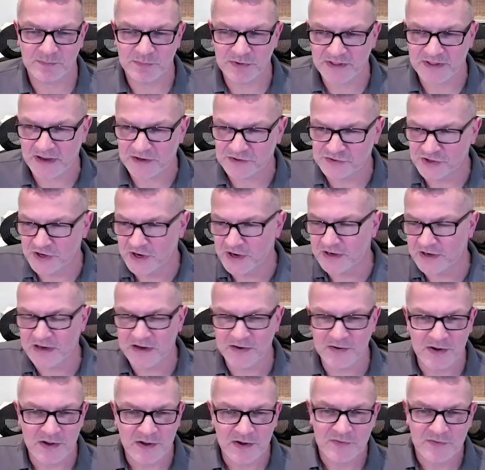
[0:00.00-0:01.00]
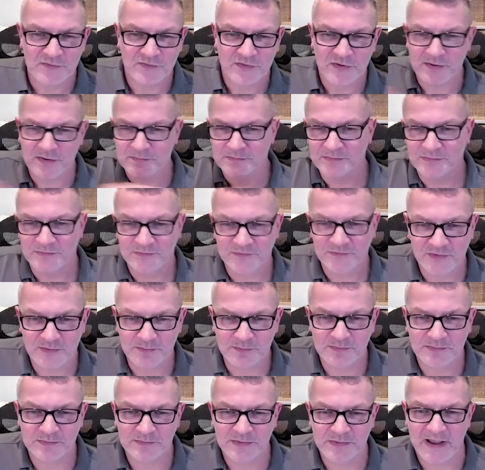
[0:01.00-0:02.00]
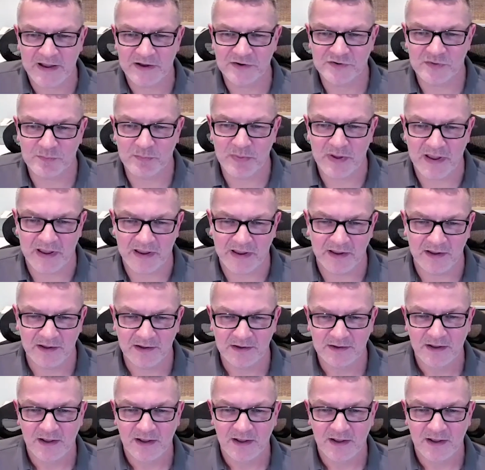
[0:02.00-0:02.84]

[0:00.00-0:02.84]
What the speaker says: But that journey from A to B,